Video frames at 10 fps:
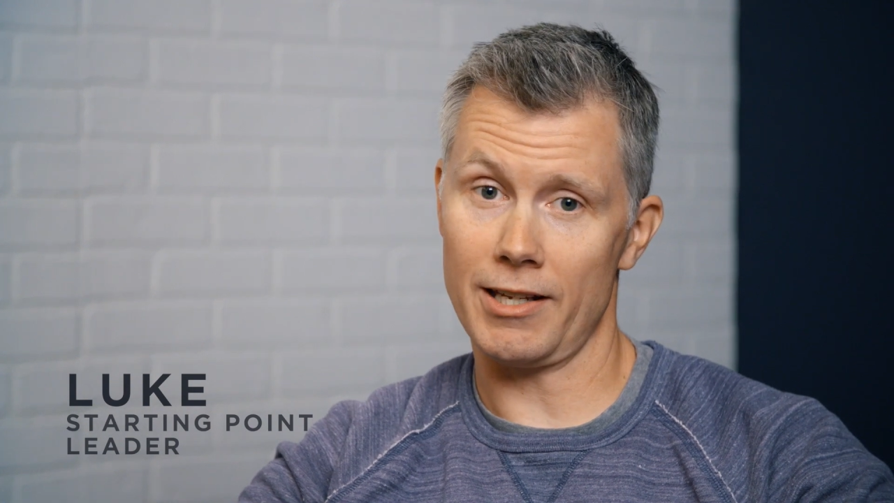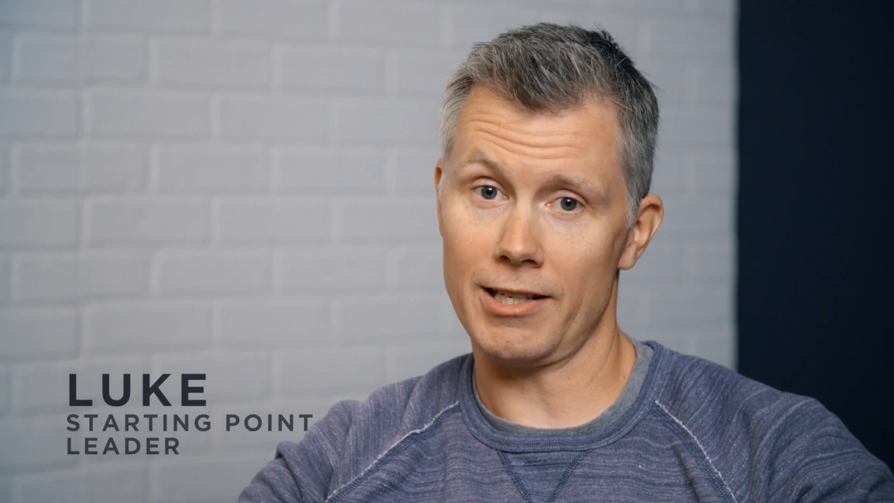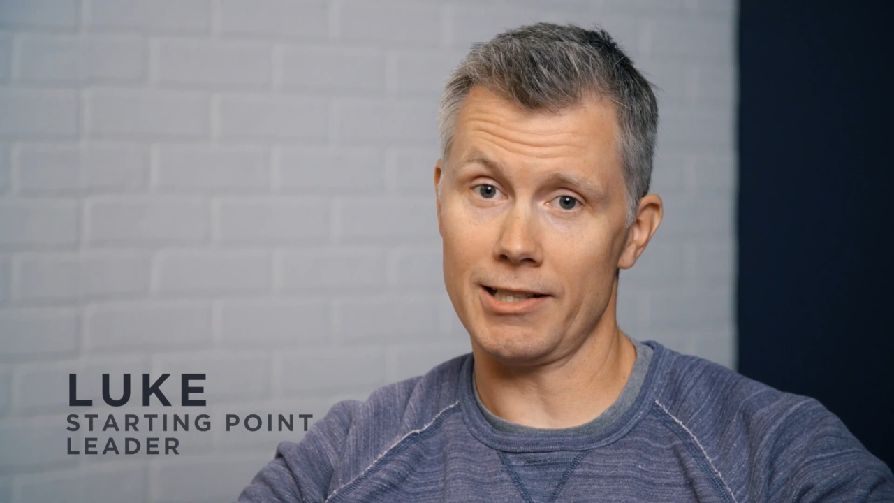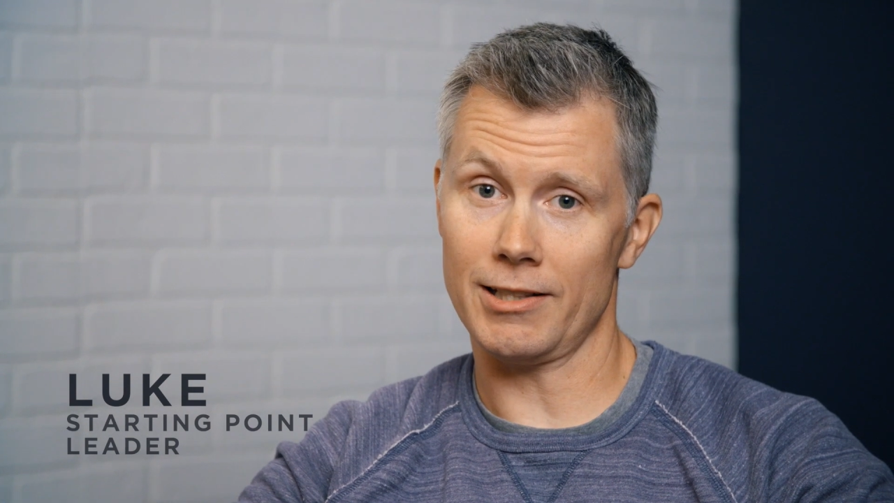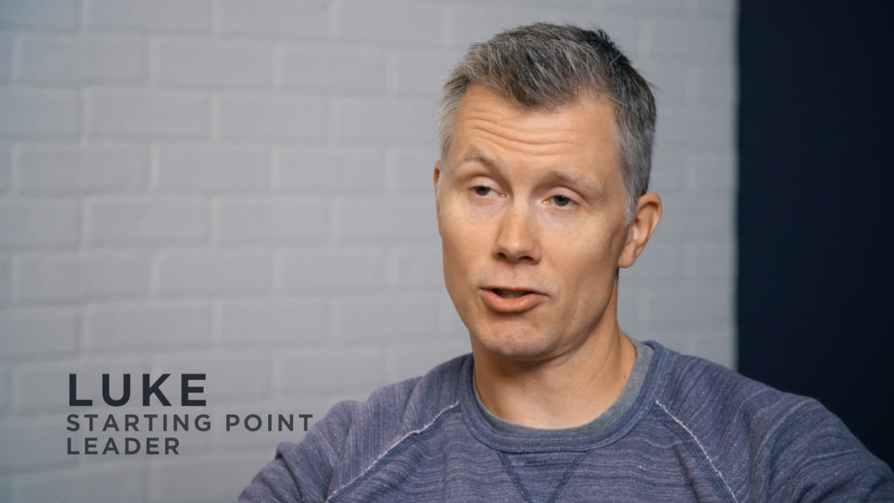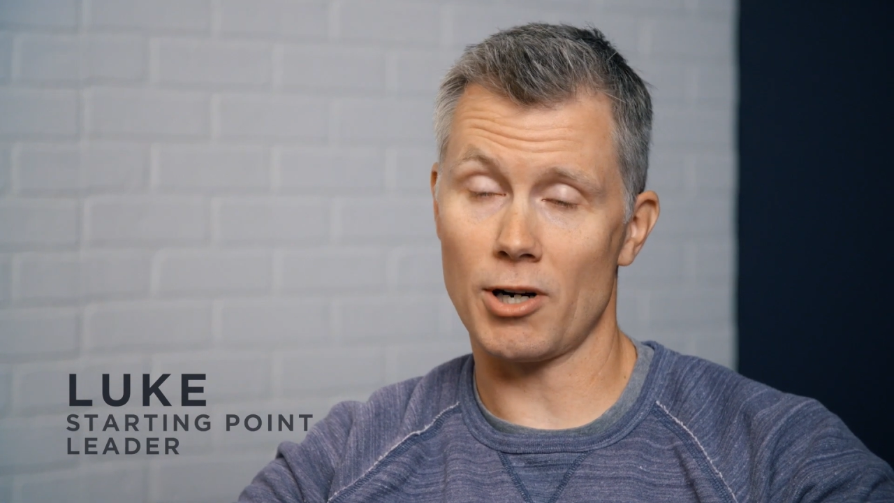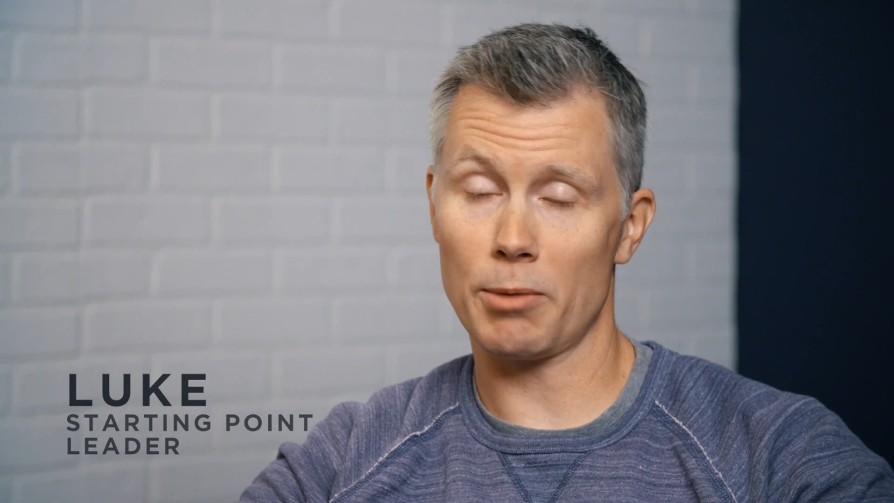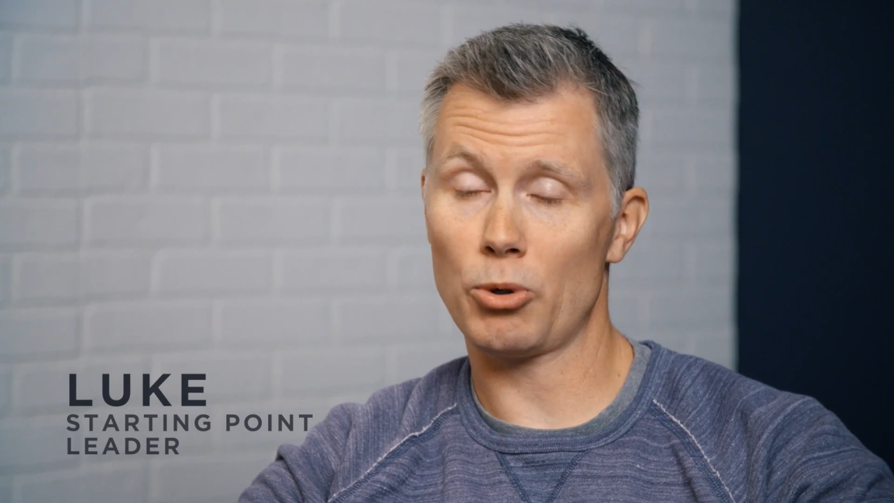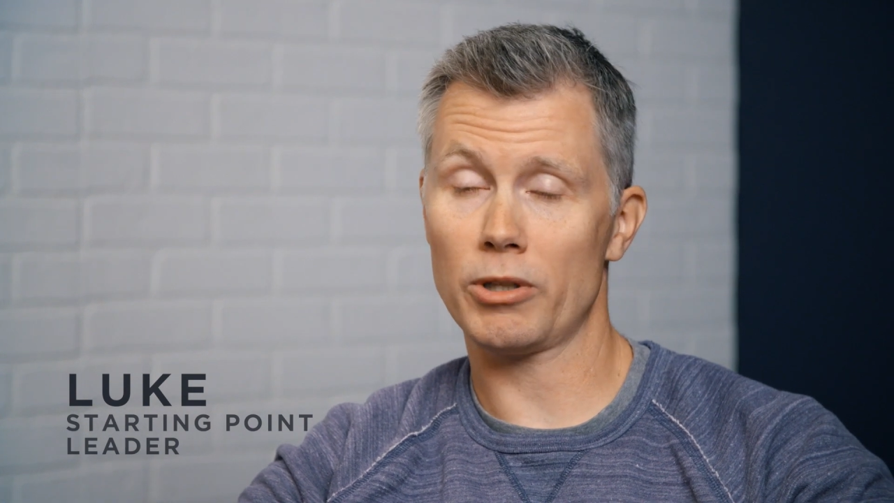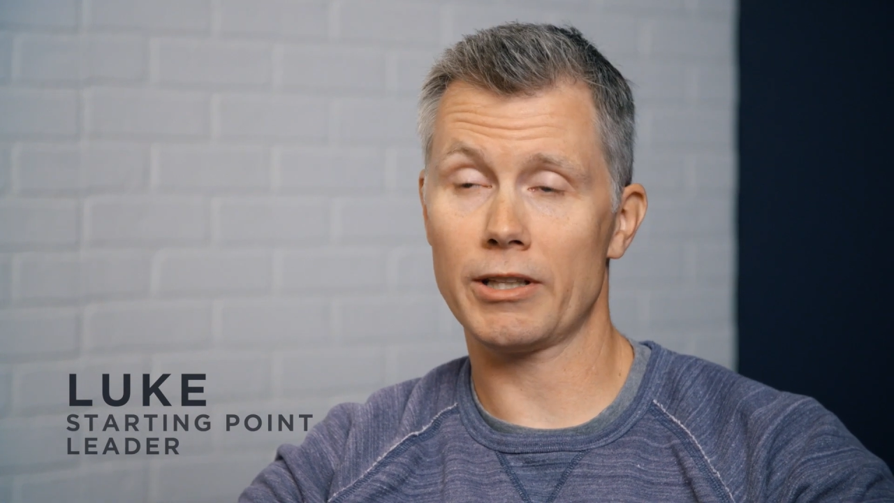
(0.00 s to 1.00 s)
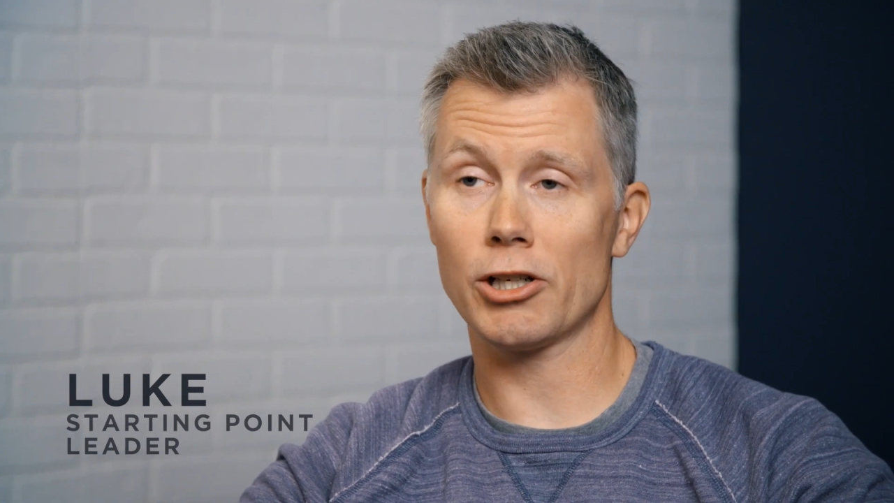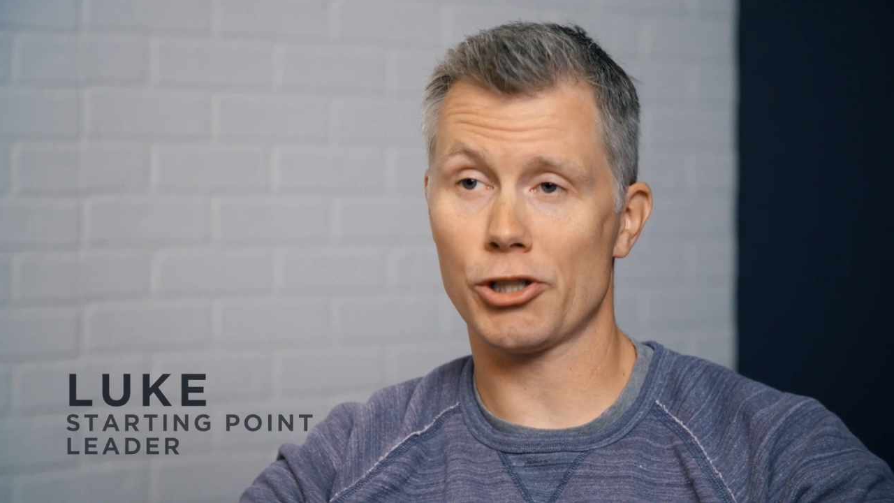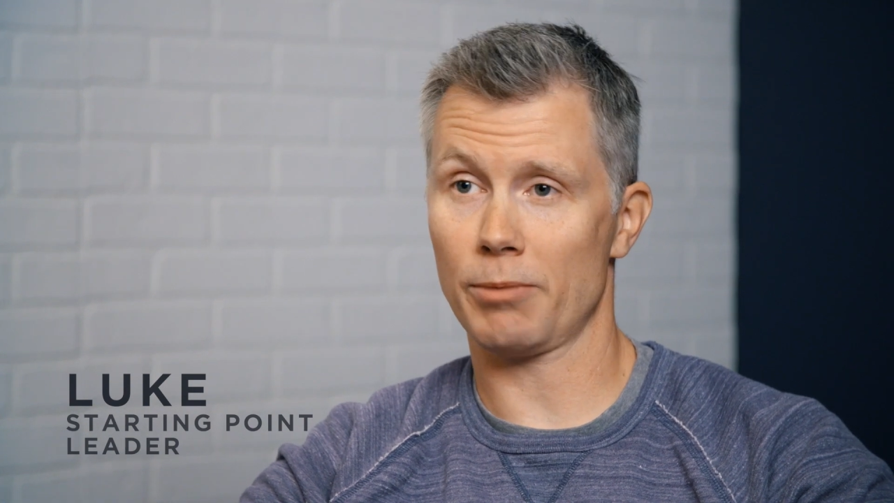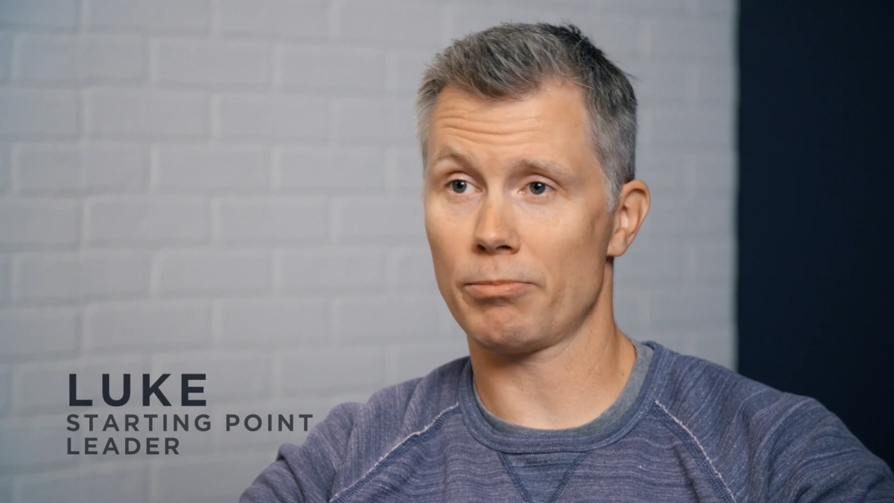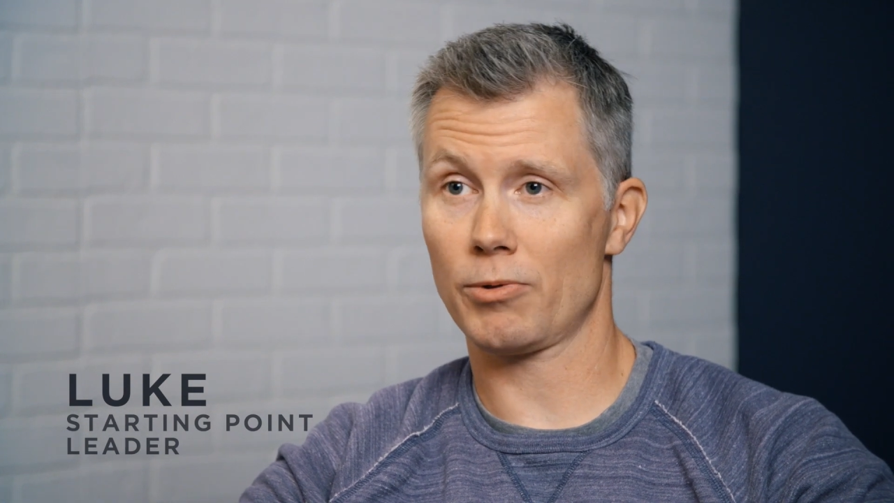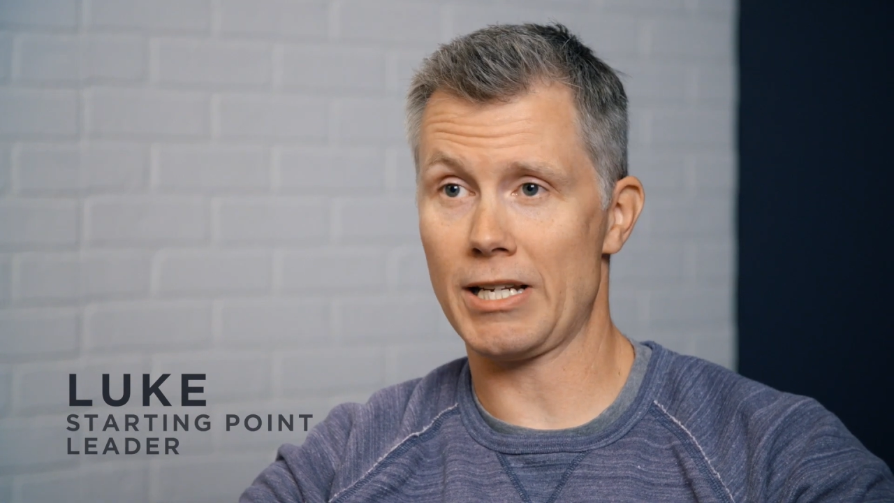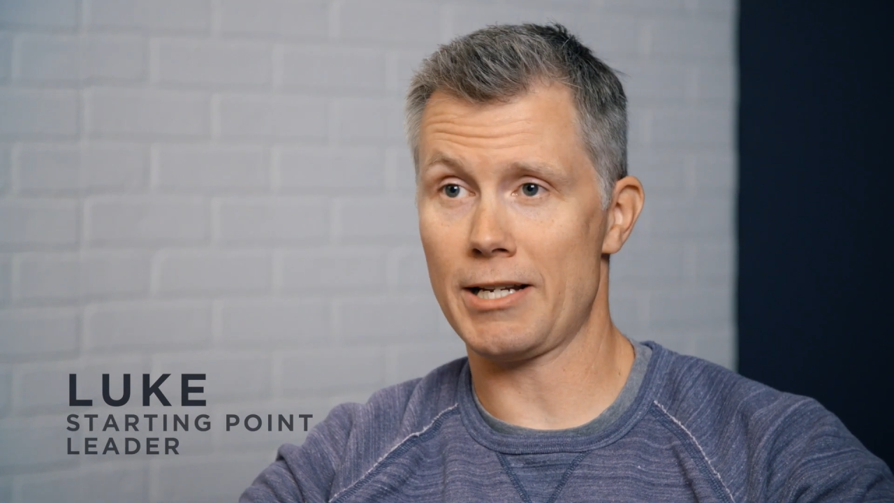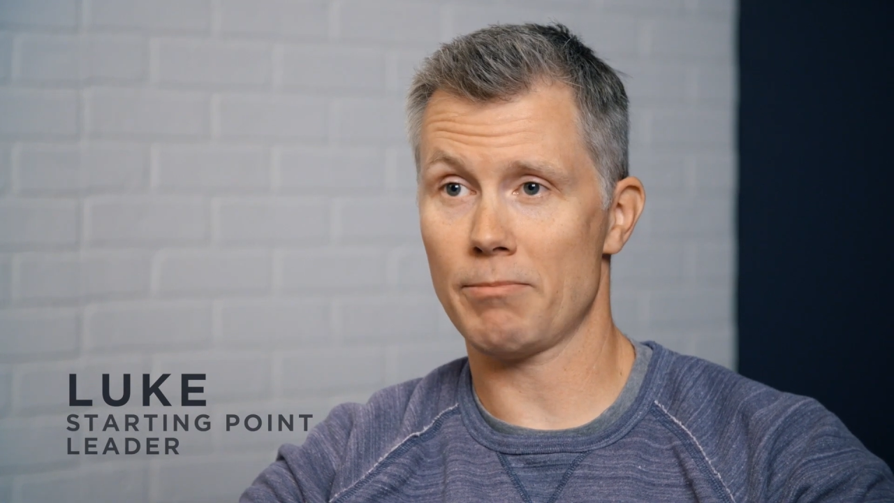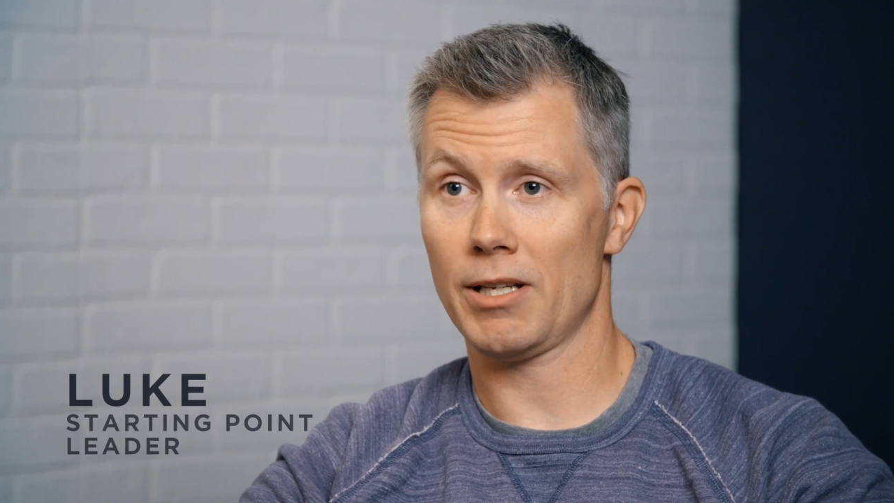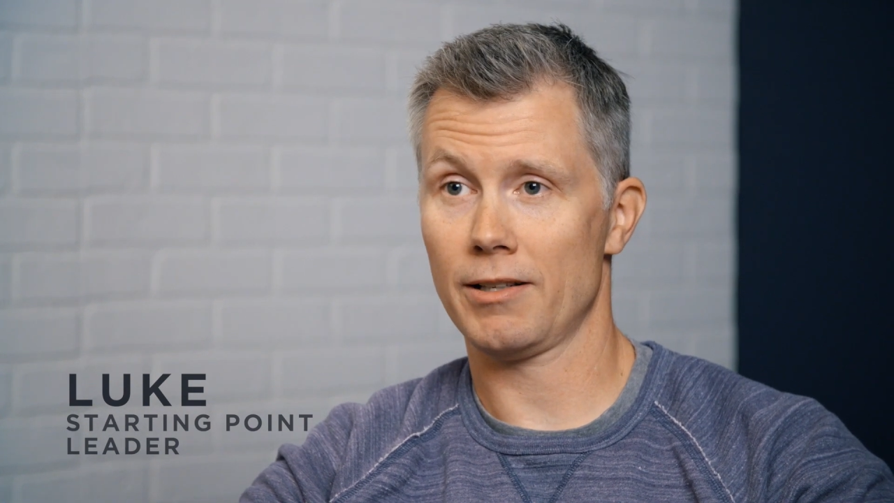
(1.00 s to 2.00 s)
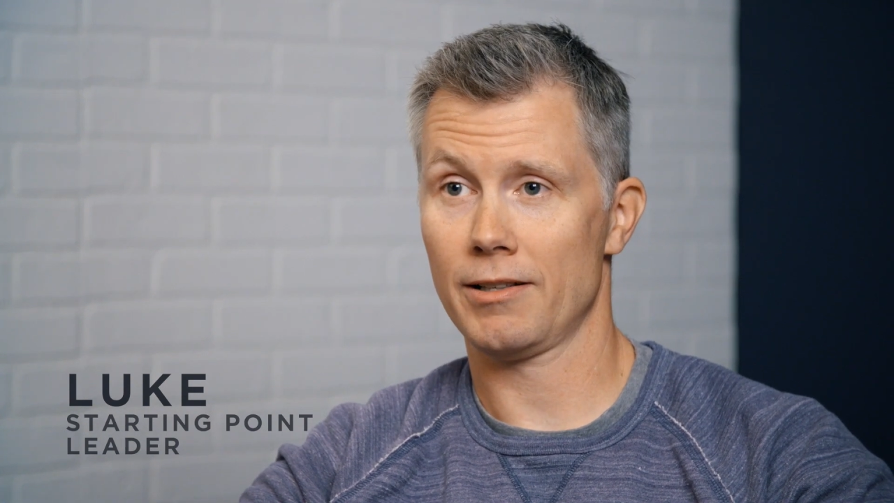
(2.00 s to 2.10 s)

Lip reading: the Starting Point leadership team.